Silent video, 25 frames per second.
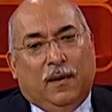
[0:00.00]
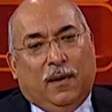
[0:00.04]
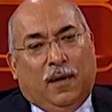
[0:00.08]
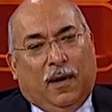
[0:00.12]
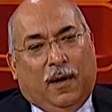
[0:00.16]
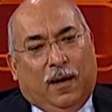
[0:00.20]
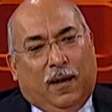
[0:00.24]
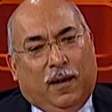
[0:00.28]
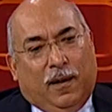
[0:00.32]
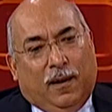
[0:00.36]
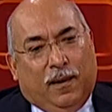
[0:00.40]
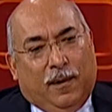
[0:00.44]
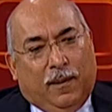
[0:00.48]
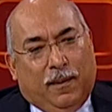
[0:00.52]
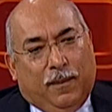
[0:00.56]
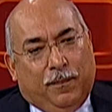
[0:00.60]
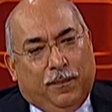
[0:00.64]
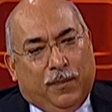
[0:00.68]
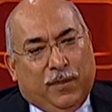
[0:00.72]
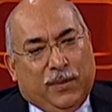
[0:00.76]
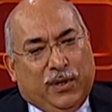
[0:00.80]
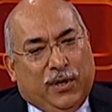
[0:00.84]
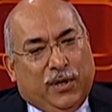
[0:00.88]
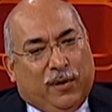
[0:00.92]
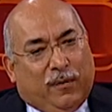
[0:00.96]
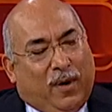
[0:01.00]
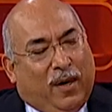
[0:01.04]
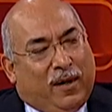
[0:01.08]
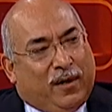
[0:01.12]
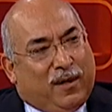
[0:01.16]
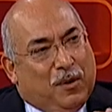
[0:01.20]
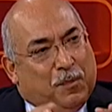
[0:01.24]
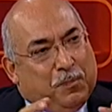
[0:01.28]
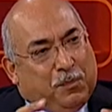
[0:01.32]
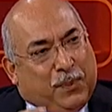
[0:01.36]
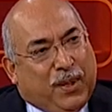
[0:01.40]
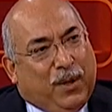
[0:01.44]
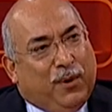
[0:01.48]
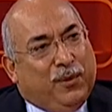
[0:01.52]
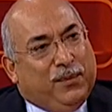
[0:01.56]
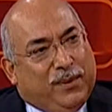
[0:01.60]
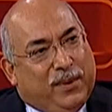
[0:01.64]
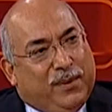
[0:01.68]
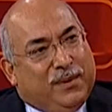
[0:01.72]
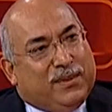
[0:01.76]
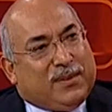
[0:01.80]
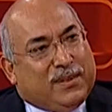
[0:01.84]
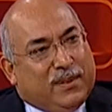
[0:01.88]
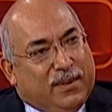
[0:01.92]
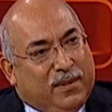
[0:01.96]
There are
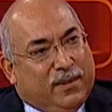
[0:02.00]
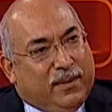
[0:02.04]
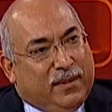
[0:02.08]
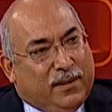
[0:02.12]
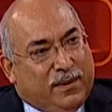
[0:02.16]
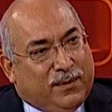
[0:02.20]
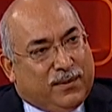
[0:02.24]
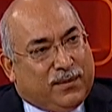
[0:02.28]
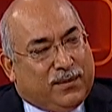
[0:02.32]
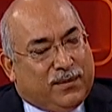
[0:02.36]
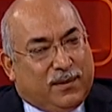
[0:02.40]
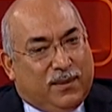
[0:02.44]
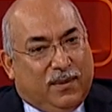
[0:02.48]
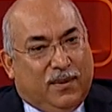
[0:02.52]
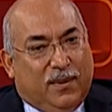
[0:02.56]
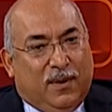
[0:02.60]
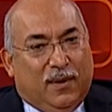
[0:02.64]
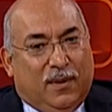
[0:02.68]
components in this